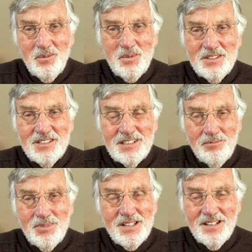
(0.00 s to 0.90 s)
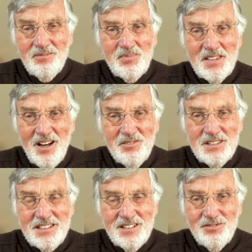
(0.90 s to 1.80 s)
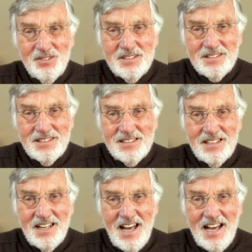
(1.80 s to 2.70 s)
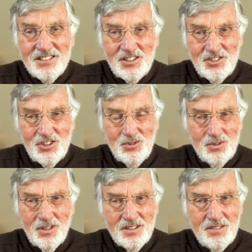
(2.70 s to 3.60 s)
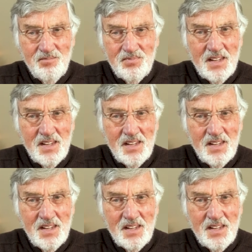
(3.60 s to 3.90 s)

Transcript: with something of a different attitude, not a,